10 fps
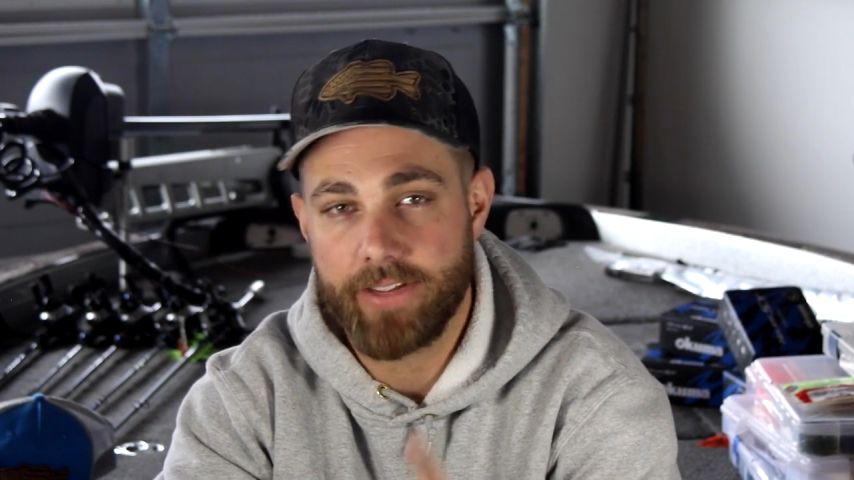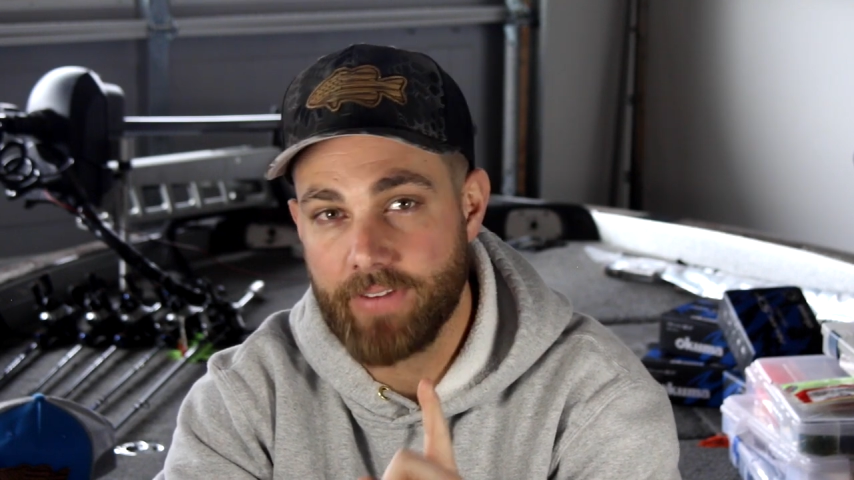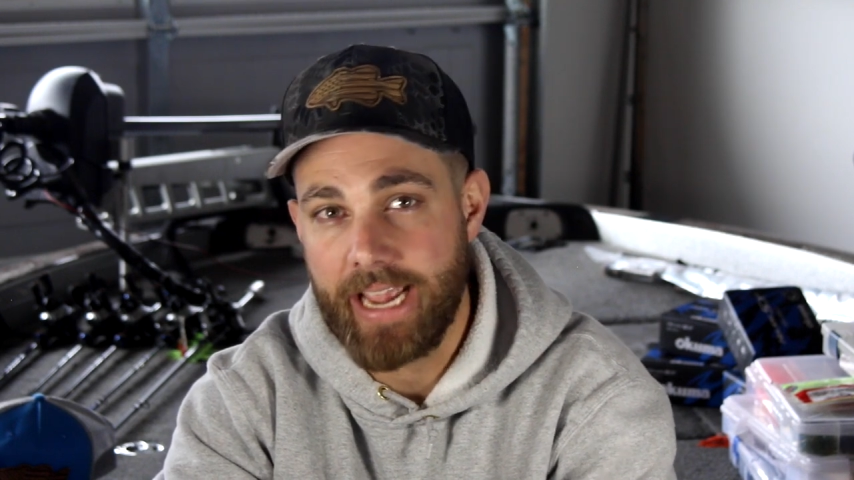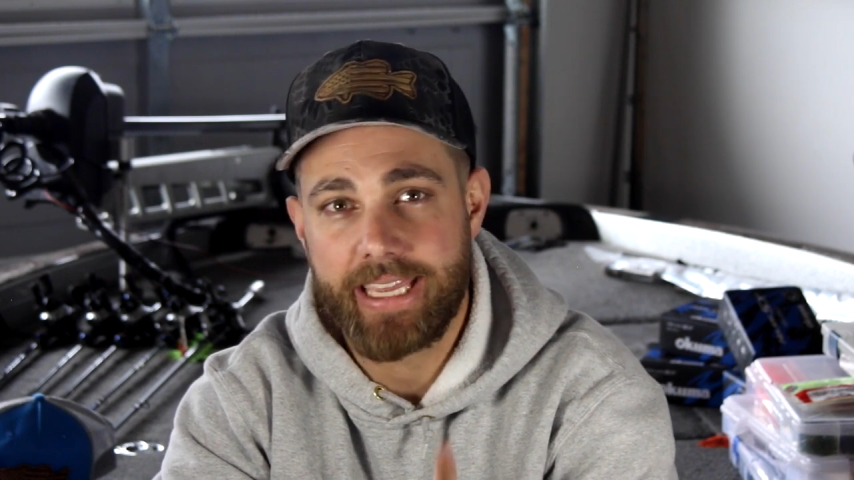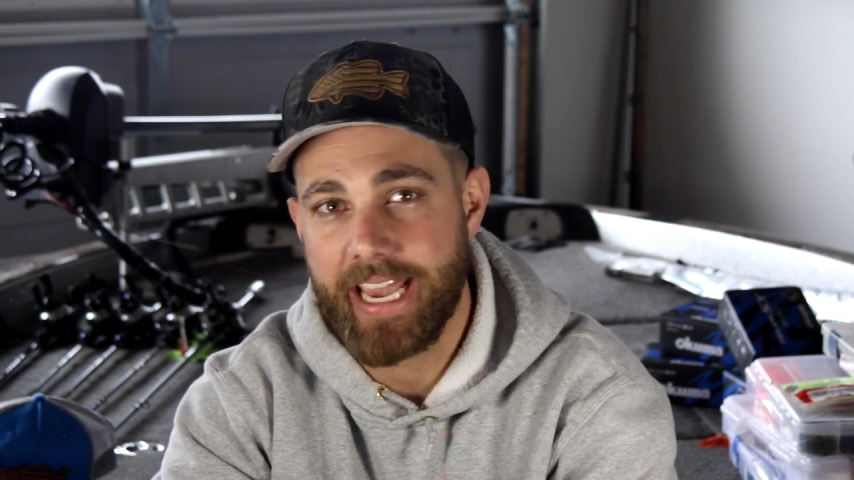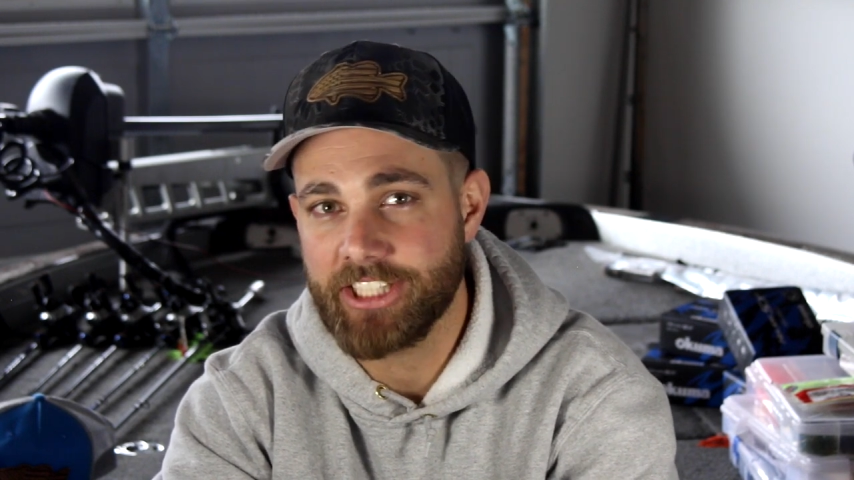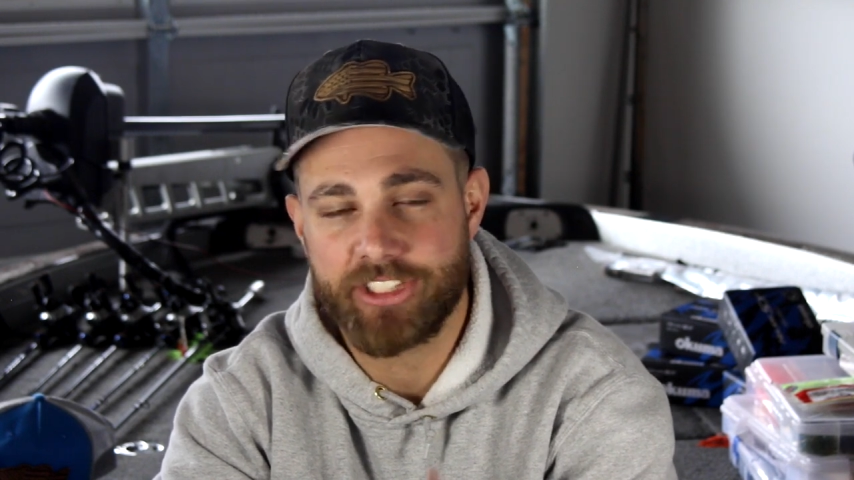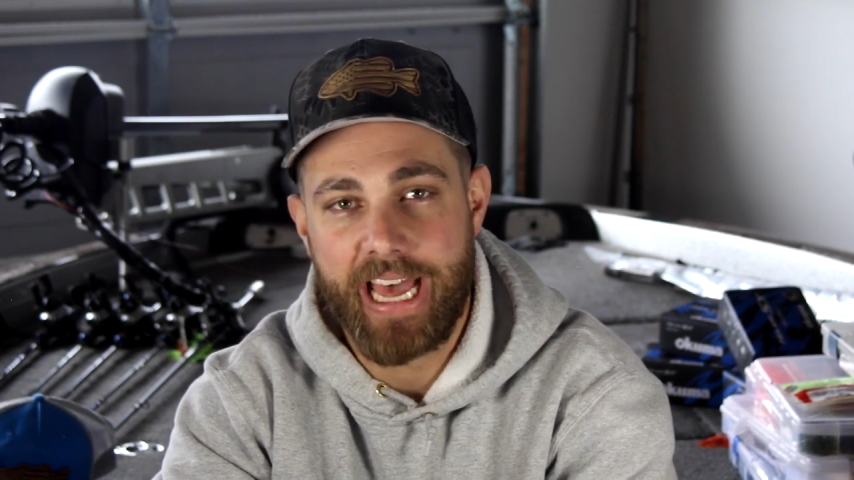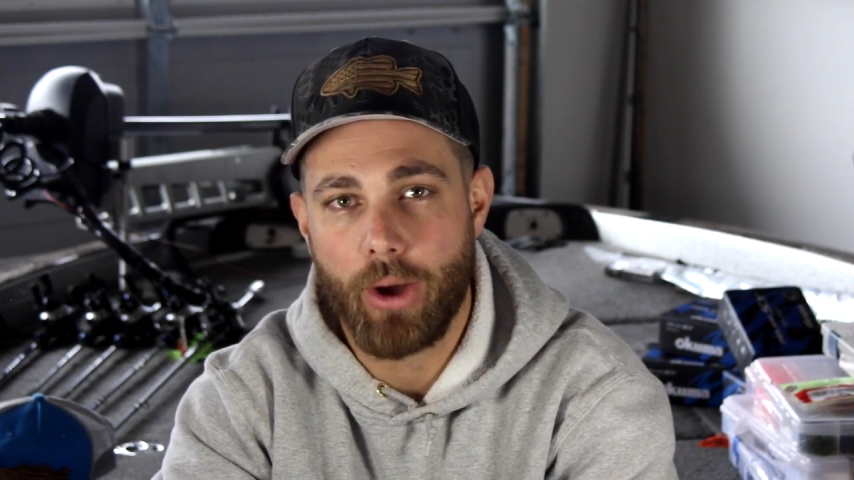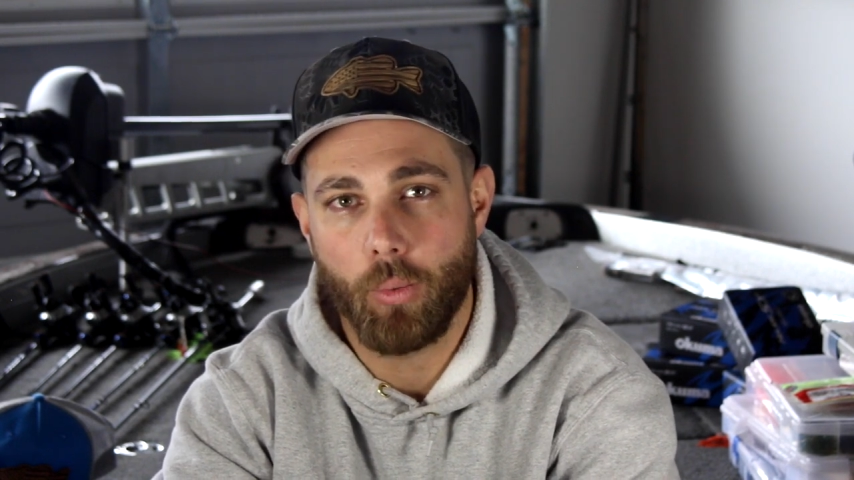If I
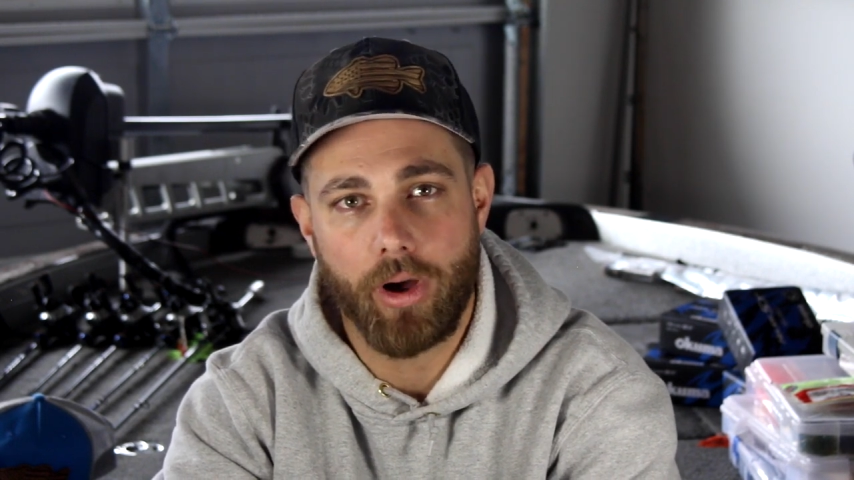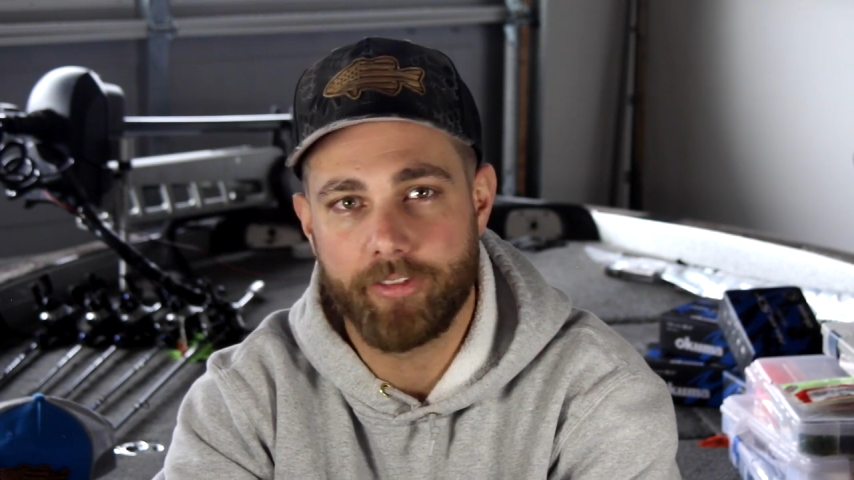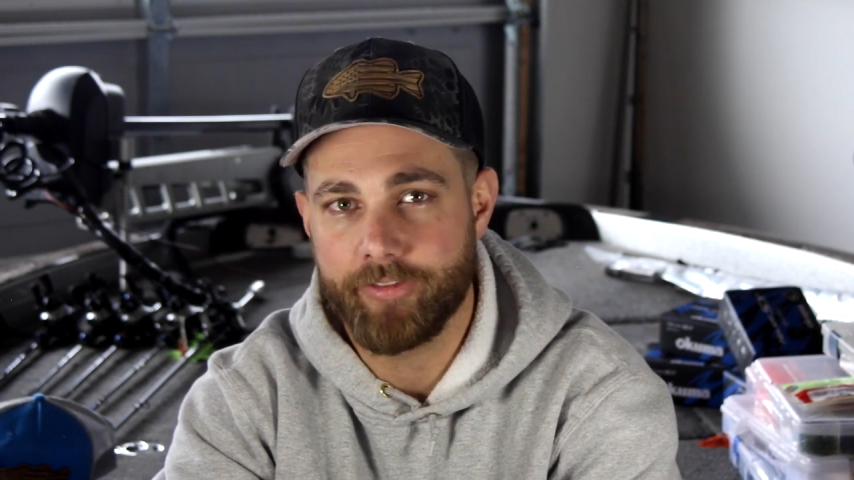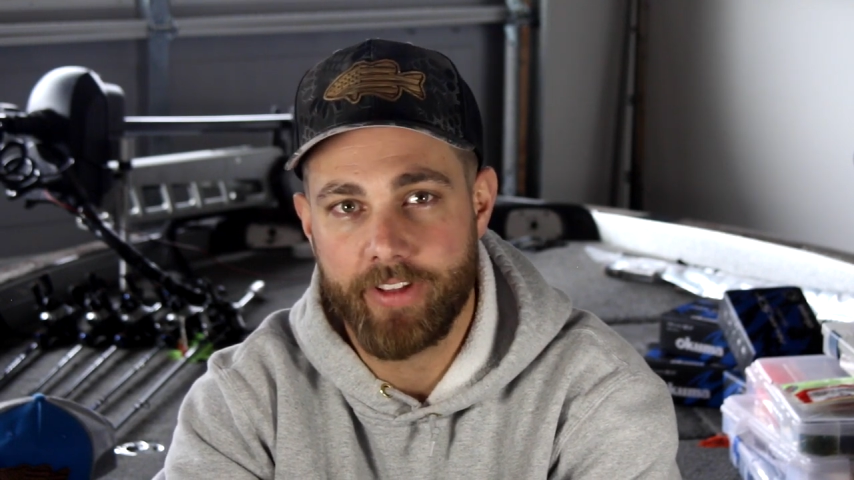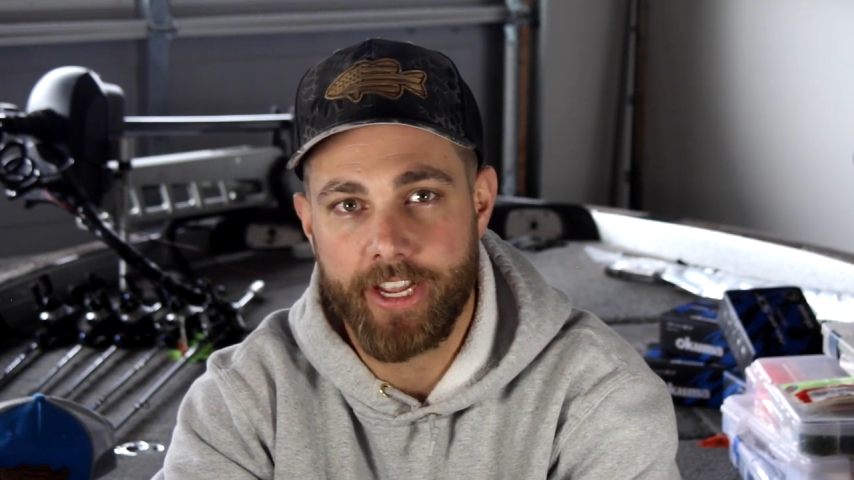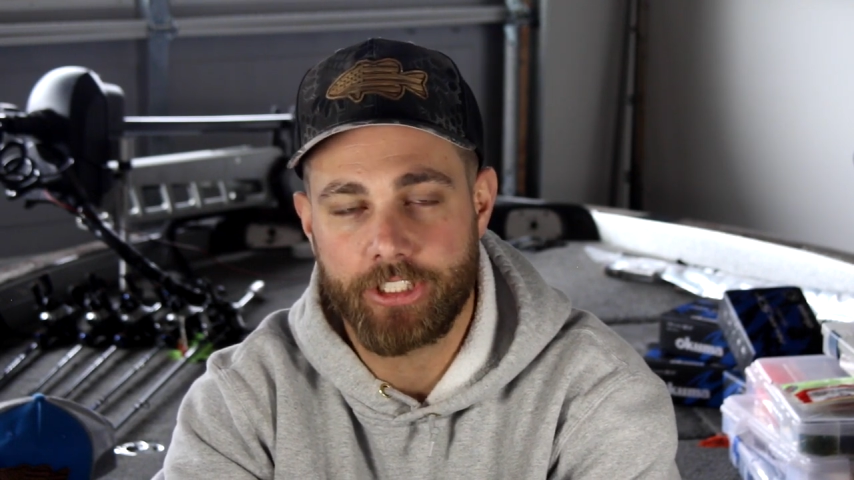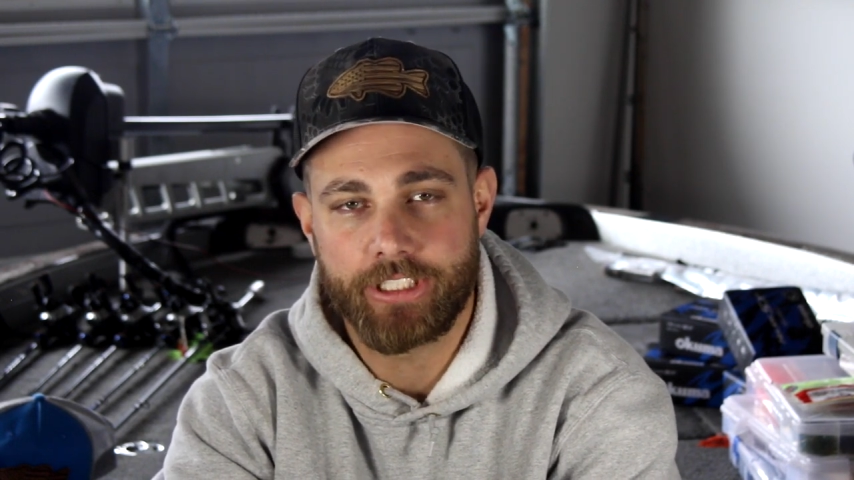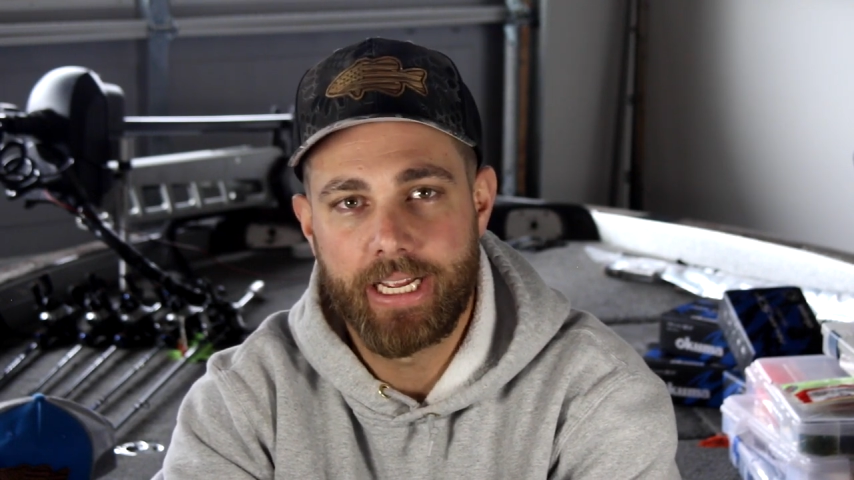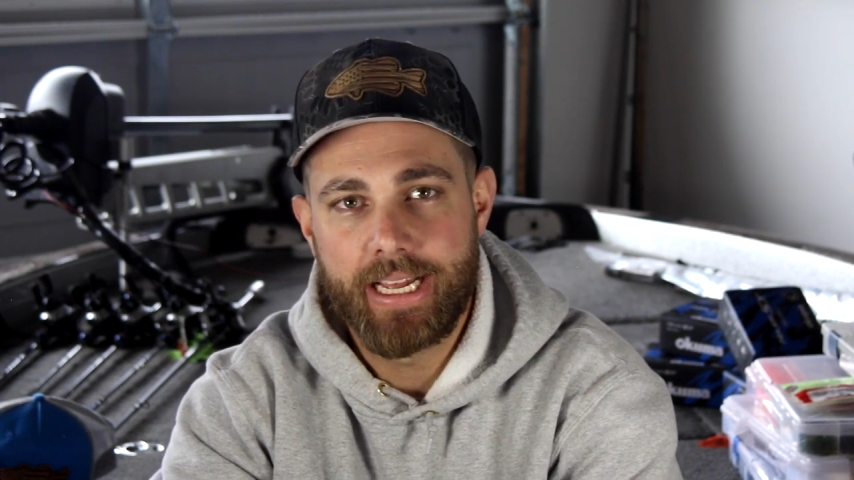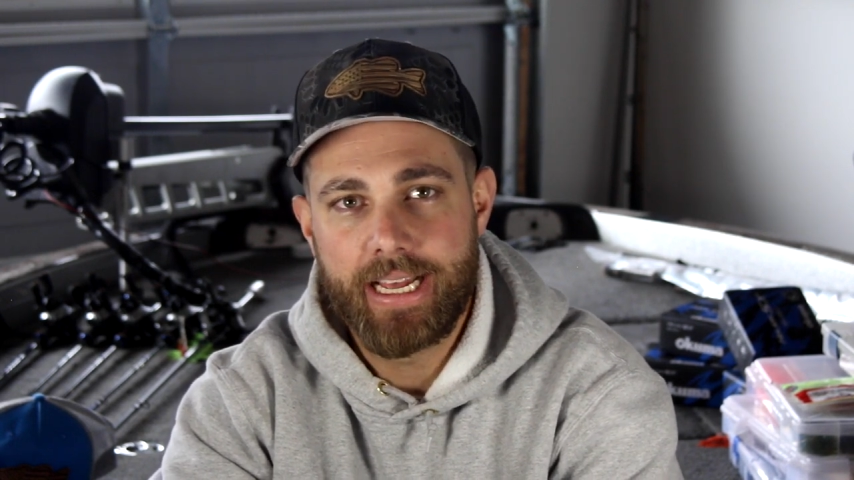catch that one fish,